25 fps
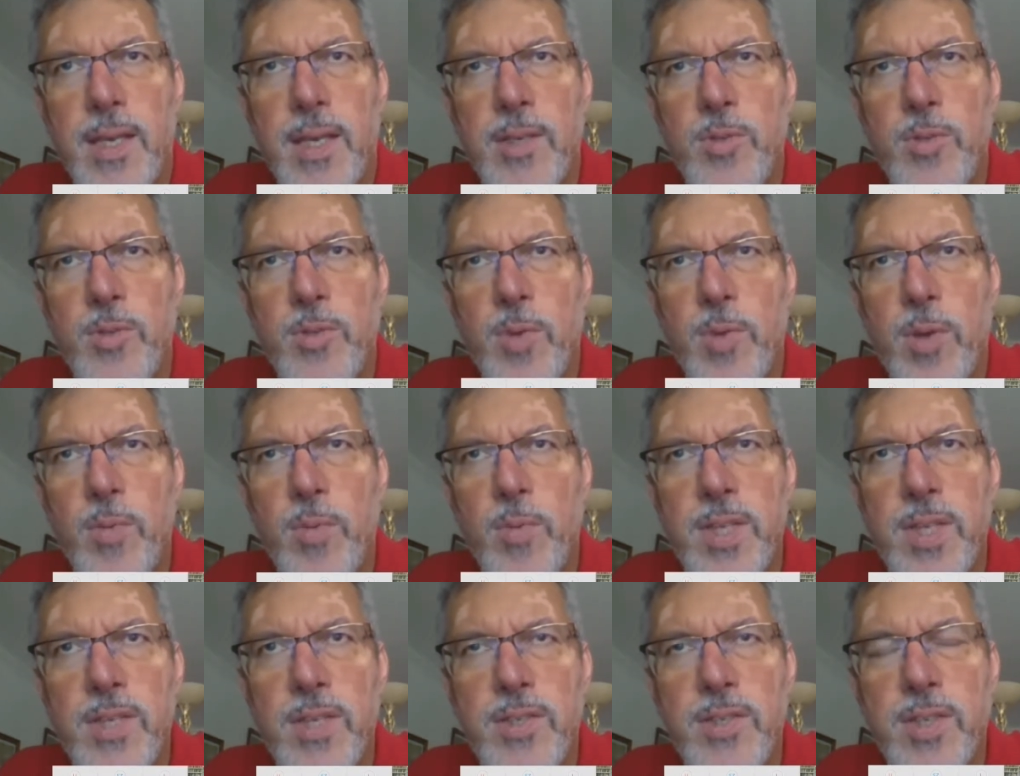is when
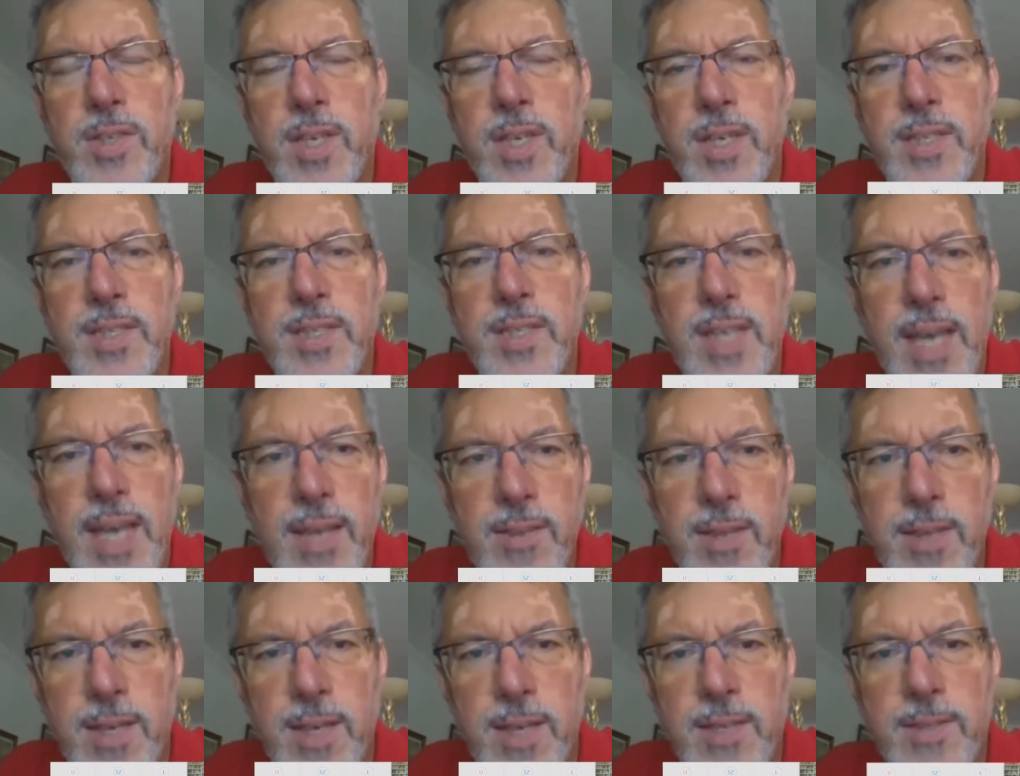we discuss
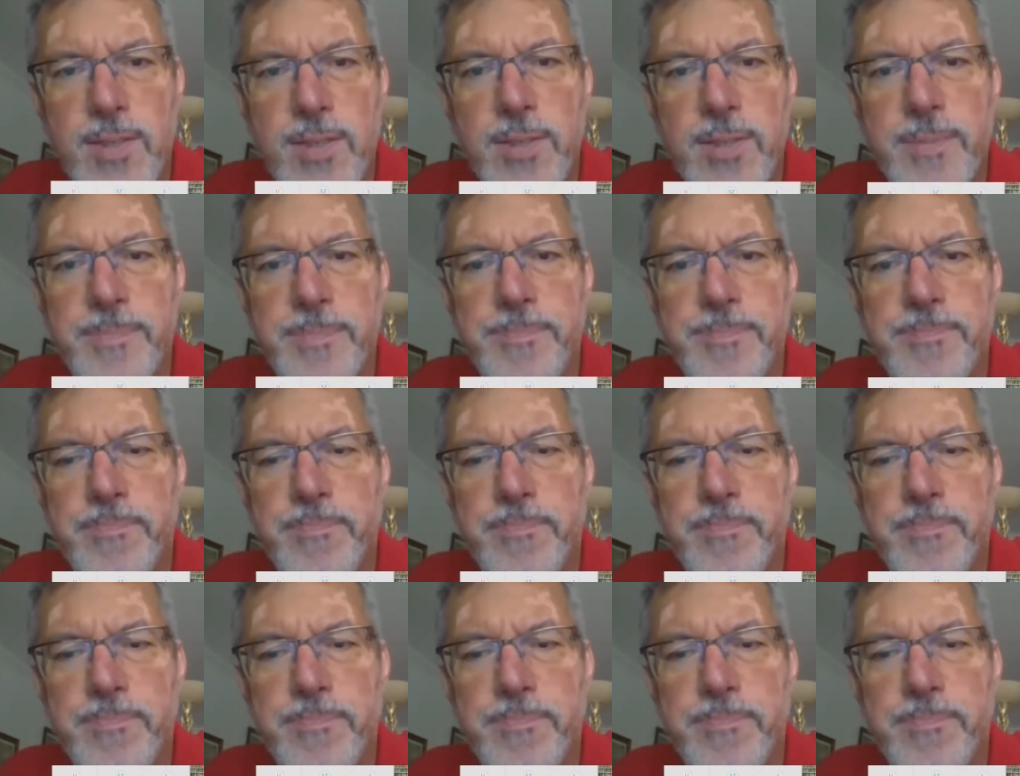ethics,